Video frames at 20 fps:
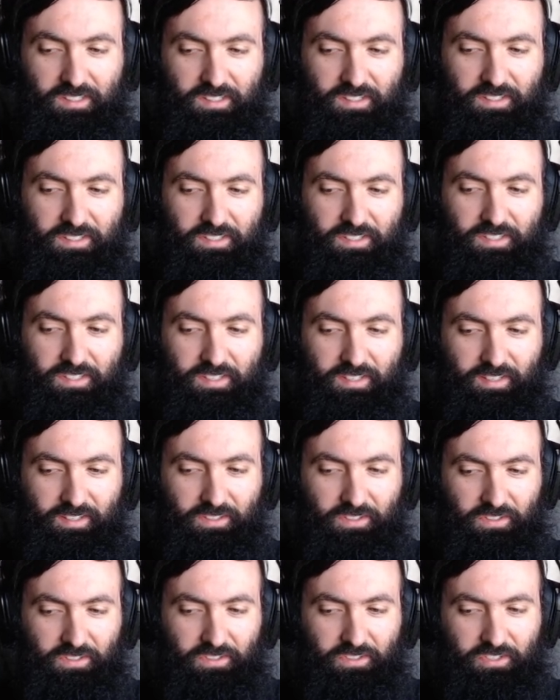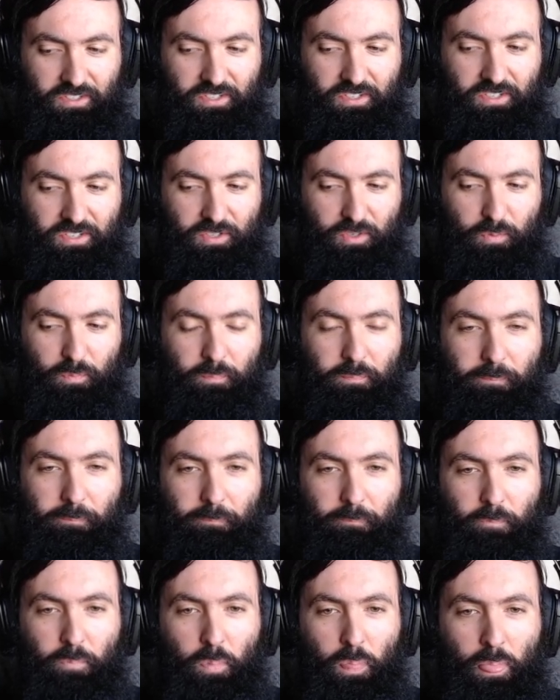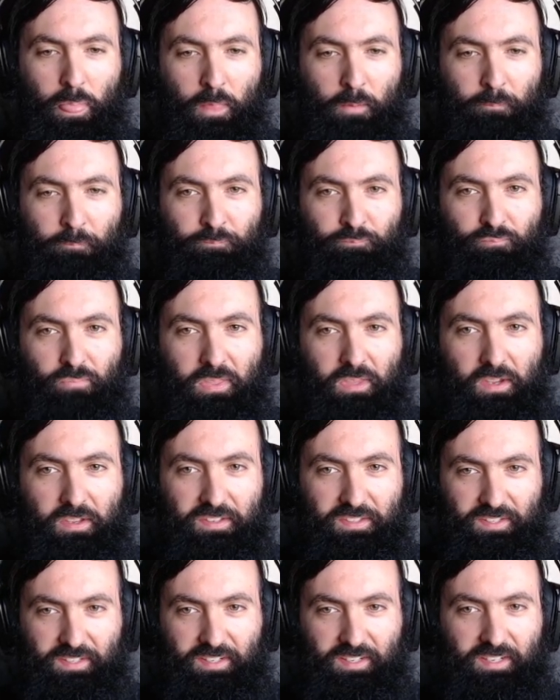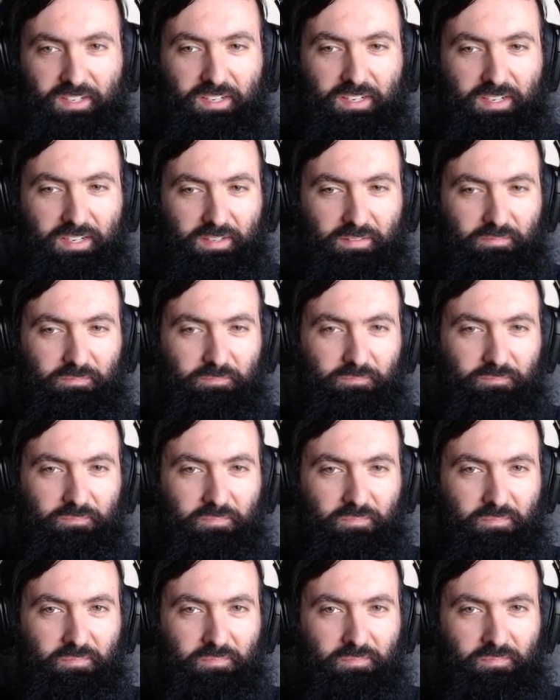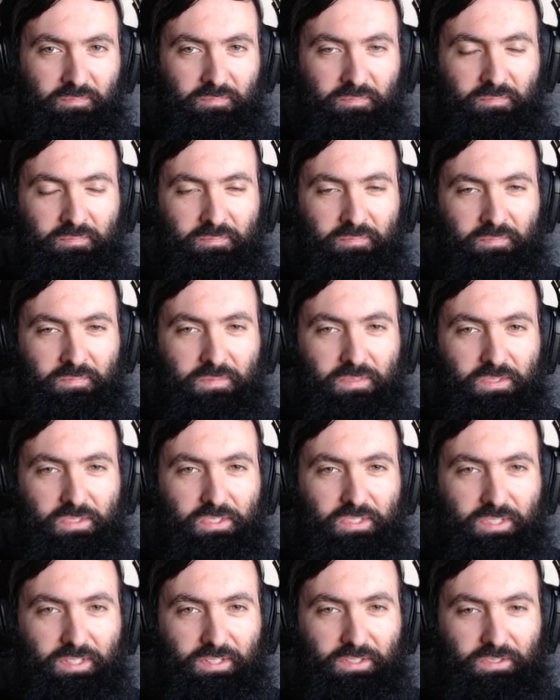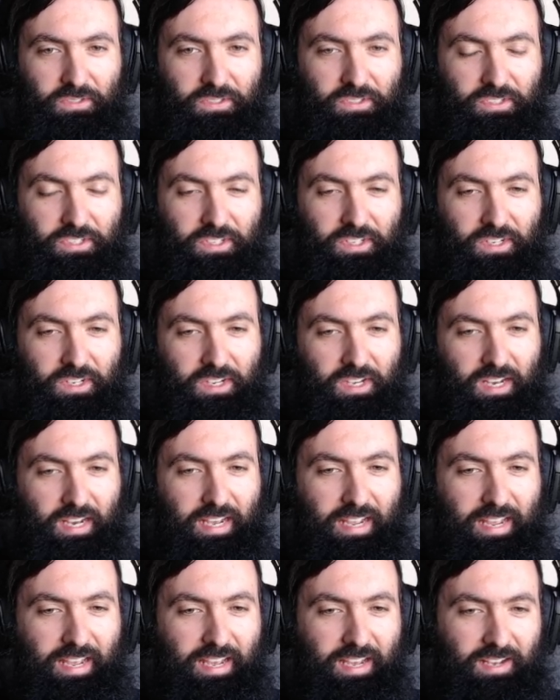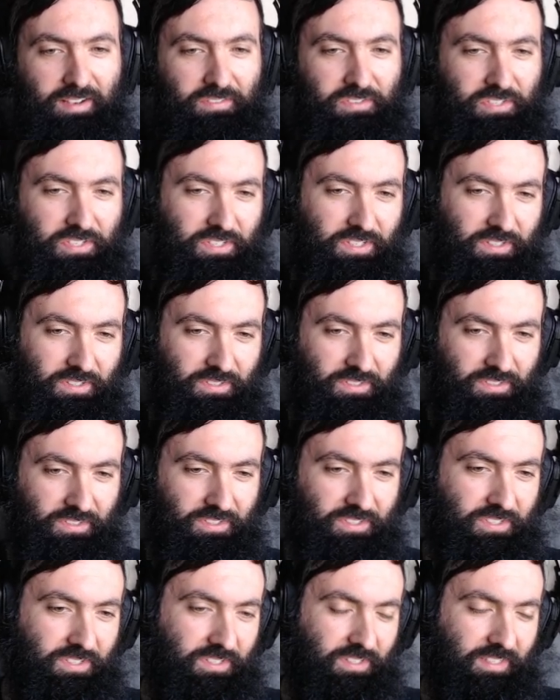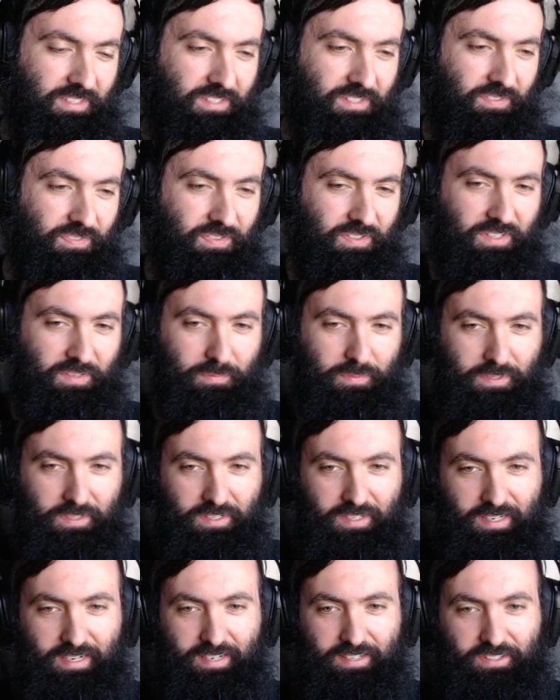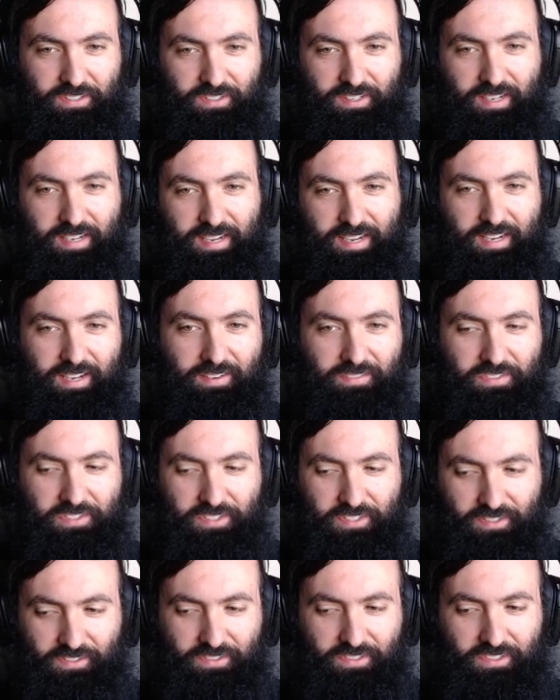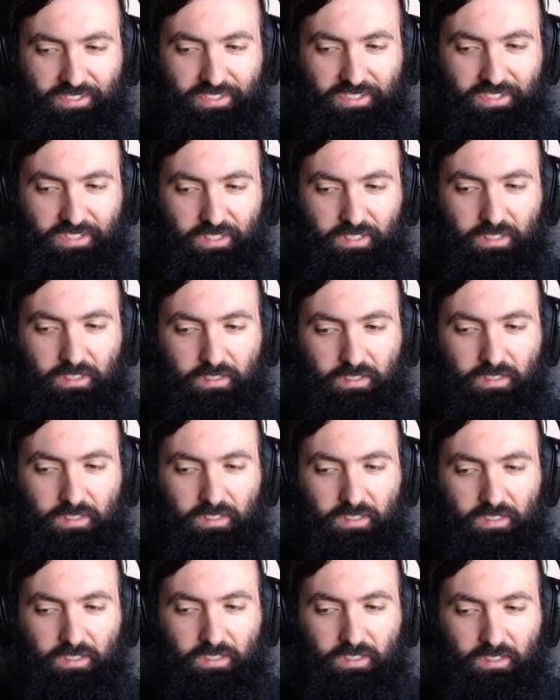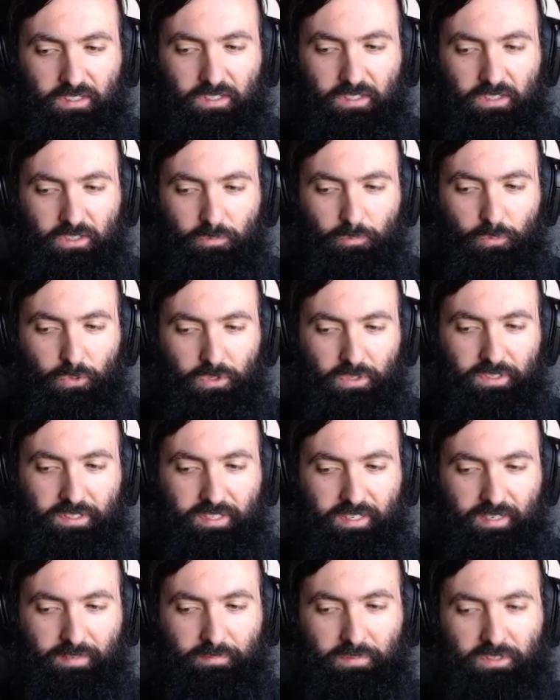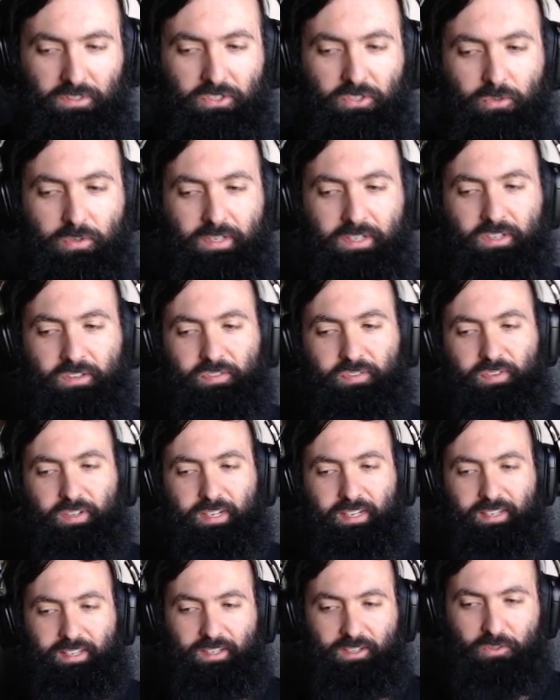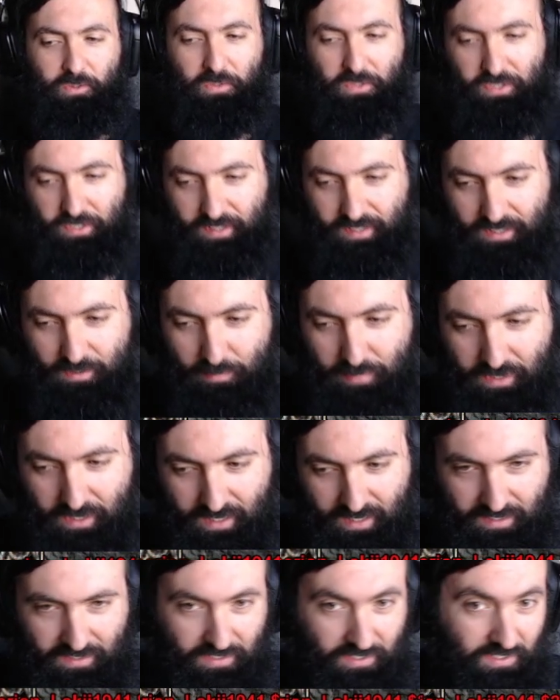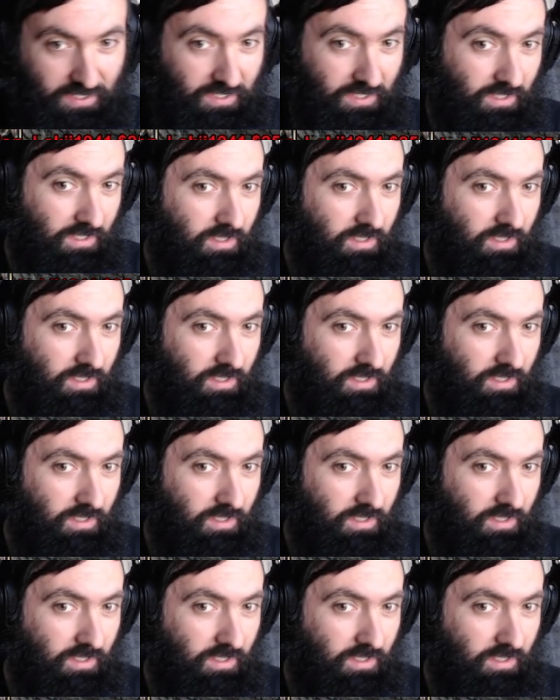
Skillers. Yeah. Skillers. I have skillers. That's the funny part. I actually have skillers. More damage, quicker fight equals less pots.